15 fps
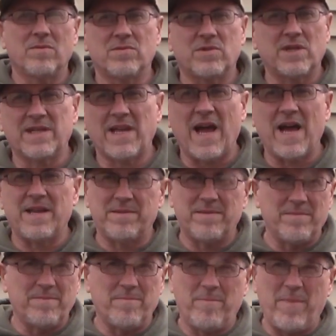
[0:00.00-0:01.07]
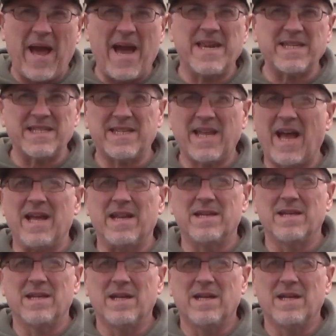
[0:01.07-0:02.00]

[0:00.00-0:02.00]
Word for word: just had bad intent.